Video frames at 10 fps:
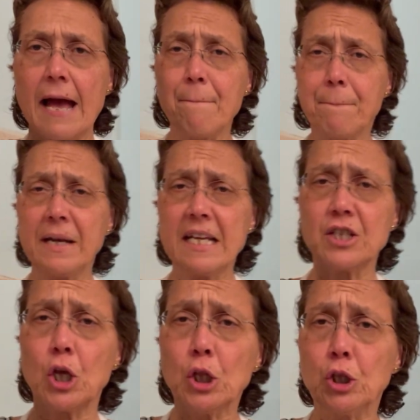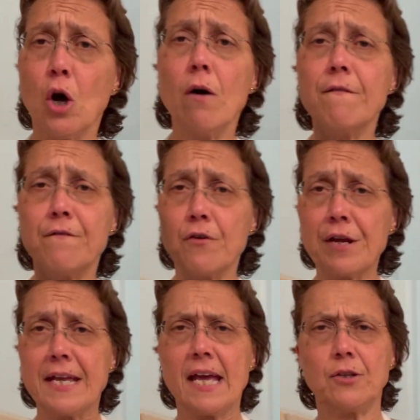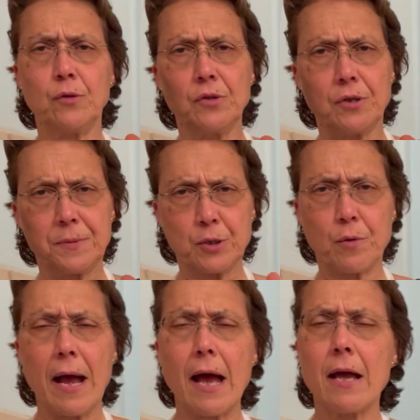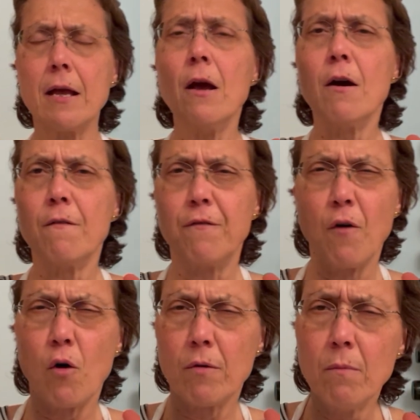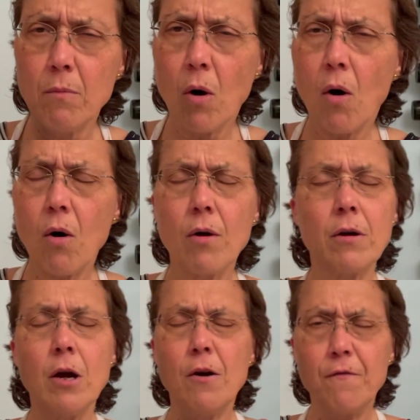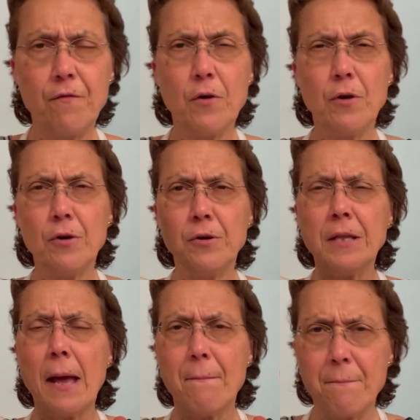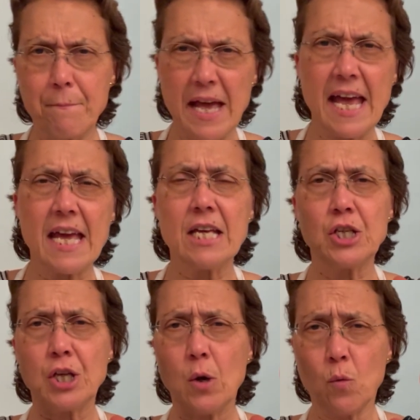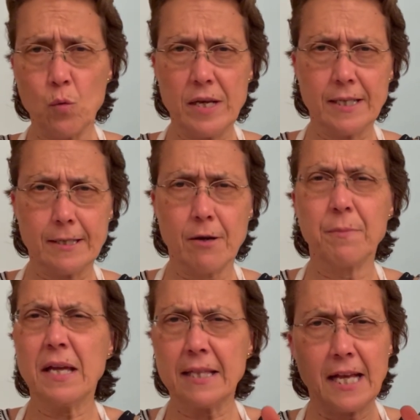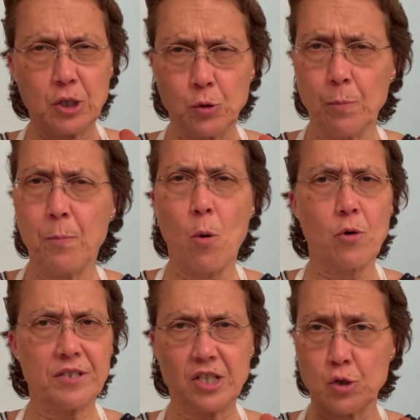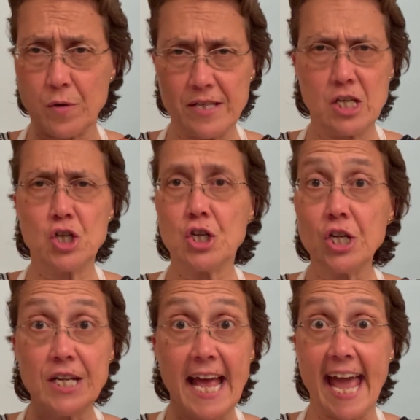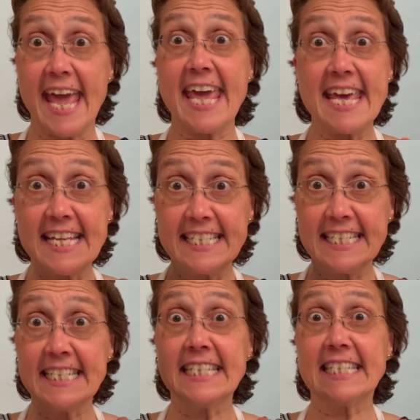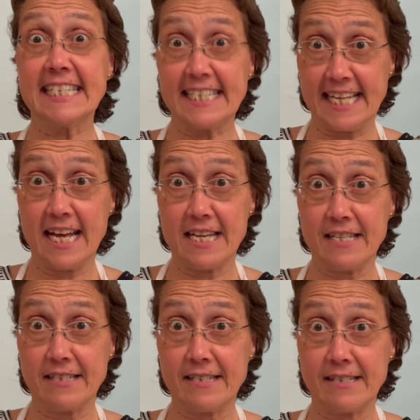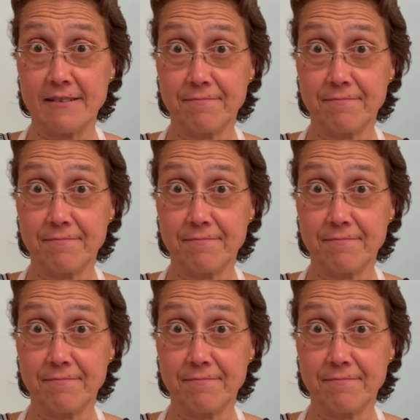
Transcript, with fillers: And please don't forget to subscribe for more food-based wisdom that supports tradition and science.